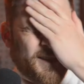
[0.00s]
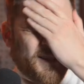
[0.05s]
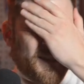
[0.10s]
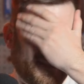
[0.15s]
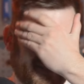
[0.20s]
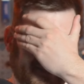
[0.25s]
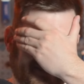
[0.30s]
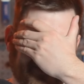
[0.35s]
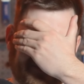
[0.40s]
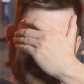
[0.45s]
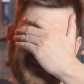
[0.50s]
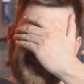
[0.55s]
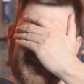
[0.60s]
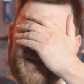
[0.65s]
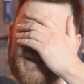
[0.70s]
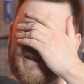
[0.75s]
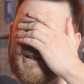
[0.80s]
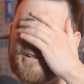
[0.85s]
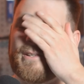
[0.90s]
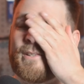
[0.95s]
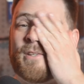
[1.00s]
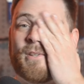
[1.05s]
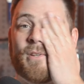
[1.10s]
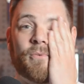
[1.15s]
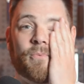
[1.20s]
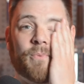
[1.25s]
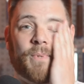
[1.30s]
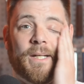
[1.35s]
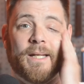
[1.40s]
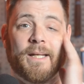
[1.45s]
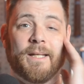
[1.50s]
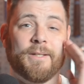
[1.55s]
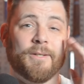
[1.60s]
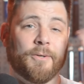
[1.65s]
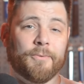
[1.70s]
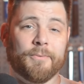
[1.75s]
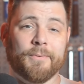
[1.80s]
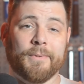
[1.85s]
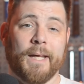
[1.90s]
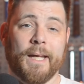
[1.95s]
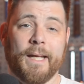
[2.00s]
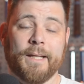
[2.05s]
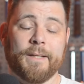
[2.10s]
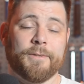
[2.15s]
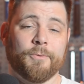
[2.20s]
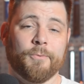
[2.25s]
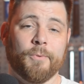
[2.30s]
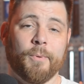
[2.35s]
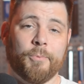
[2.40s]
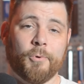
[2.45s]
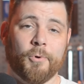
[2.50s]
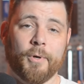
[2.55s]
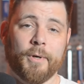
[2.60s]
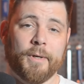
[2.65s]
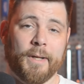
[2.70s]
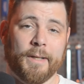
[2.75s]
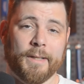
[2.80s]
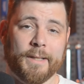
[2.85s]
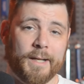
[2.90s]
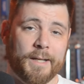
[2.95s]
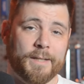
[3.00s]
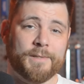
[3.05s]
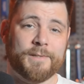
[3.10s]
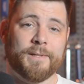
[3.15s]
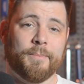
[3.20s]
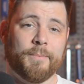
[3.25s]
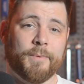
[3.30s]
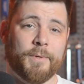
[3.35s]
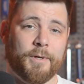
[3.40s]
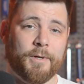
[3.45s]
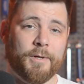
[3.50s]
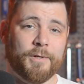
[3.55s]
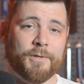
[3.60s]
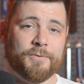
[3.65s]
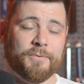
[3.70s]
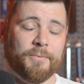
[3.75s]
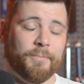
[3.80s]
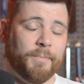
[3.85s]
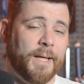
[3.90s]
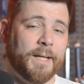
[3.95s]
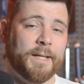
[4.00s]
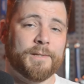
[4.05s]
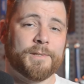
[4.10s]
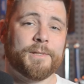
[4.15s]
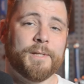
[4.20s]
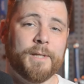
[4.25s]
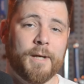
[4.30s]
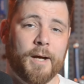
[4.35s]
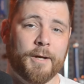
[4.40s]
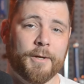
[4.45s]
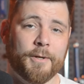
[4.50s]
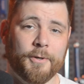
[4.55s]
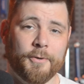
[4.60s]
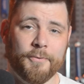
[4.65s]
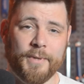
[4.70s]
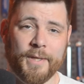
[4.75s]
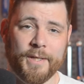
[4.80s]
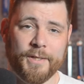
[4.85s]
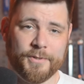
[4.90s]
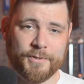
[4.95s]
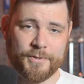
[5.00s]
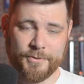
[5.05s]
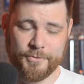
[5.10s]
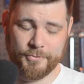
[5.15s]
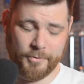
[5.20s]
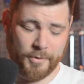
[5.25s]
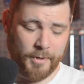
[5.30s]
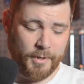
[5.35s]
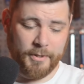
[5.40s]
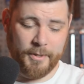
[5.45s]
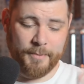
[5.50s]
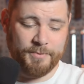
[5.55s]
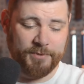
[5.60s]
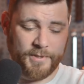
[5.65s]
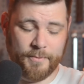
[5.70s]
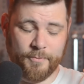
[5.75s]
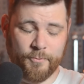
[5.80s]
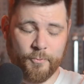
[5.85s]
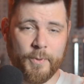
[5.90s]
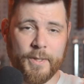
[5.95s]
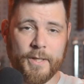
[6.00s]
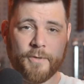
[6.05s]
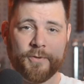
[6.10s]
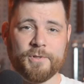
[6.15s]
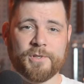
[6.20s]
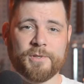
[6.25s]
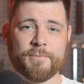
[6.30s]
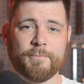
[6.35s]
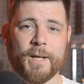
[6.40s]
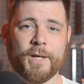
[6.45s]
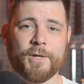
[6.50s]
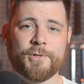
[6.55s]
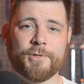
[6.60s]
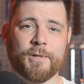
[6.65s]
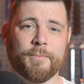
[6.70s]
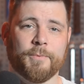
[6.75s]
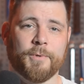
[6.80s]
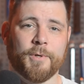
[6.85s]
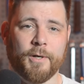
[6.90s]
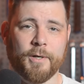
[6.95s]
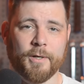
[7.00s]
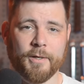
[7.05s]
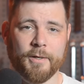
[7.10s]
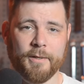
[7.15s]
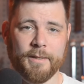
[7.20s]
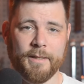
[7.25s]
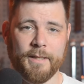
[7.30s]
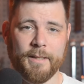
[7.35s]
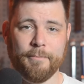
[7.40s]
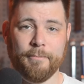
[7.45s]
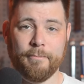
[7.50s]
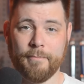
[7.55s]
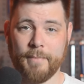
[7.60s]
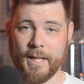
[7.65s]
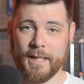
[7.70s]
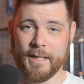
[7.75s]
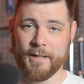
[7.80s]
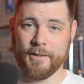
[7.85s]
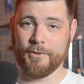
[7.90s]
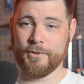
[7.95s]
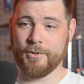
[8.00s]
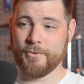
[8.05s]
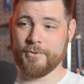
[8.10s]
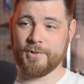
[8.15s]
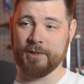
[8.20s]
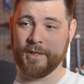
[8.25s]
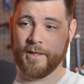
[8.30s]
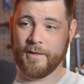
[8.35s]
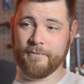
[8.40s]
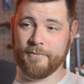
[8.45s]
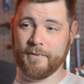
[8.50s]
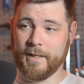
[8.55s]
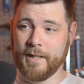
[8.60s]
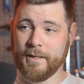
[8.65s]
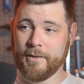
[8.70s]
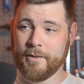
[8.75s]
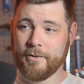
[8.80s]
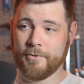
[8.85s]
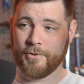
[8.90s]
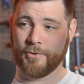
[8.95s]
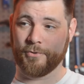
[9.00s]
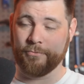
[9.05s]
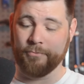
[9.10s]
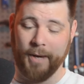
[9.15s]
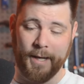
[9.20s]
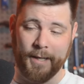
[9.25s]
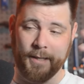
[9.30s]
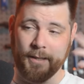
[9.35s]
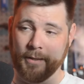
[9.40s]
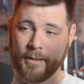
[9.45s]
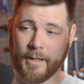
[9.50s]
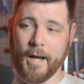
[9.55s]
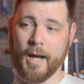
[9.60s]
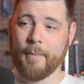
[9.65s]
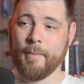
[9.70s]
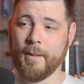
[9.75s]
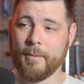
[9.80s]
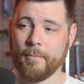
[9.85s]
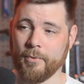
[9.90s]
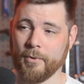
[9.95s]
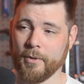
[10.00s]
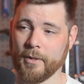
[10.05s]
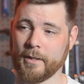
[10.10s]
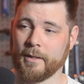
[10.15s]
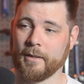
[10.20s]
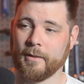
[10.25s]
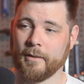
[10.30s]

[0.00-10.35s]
Oh gosh, this is why I don't like to report on concept cars from Legacy Auto. They just draw up some weird spaceship car and they make it do stuff like they're just writing a comic book.